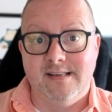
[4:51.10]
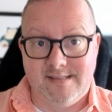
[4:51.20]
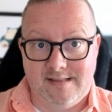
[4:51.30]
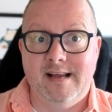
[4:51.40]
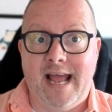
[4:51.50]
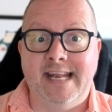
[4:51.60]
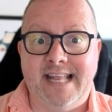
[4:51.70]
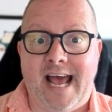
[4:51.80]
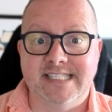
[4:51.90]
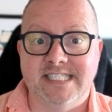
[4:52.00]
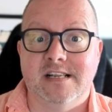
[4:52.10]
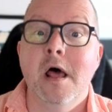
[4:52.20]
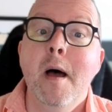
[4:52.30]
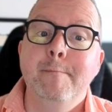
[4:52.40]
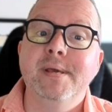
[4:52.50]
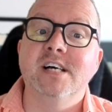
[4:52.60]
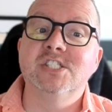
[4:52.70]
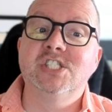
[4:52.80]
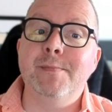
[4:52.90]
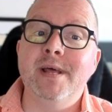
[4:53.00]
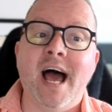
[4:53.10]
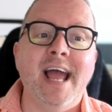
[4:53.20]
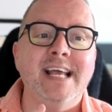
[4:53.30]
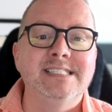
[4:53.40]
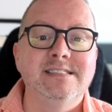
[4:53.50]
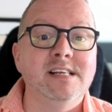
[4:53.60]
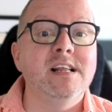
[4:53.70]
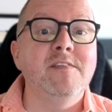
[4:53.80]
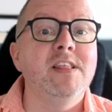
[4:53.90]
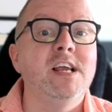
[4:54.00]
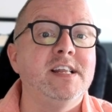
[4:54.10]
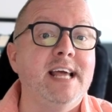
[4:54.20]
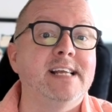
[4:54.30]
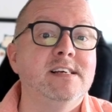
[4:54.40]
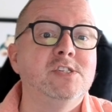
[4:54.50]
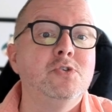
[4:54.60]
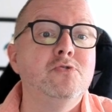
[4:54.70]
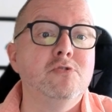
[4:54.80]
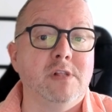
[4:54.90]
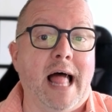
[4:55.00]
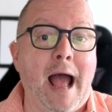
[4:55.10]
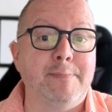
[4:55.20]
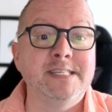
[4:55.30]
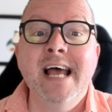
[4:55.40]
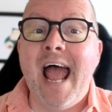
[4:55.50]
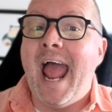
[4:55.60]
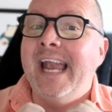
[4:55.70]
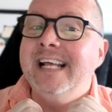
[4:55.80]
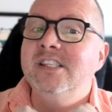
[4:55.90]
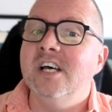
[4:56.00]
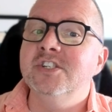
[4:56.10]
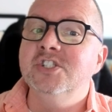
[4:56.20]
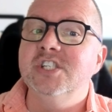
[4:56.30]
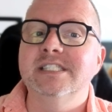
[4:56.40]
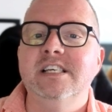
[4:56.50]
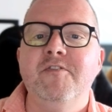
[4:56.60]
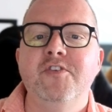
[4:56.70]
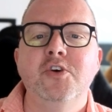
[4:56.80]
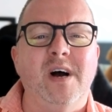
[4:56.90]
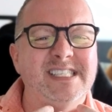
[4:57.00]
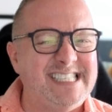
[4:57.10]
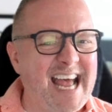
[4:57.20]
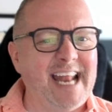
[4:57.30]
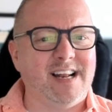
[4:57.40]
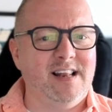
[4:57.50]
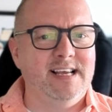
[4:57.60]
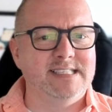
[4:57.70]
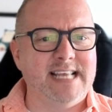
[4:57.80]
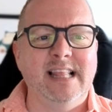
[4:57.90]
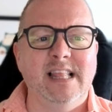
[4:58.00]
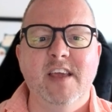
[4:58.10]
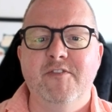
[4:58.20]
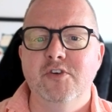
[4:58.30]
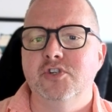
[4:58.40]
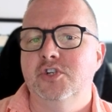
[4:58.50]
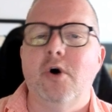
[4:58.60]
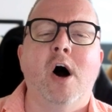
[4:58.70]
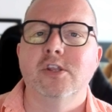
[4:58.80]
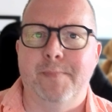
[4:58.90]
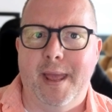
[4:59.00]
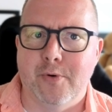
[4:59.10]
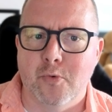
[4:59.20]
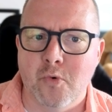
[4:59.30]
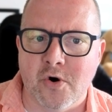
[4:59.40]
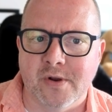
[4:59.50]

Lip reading: And that's it. Because Gemini is natively connected to Google Apps, and it doesn't just give you a static list and leave you to do all the paperwork.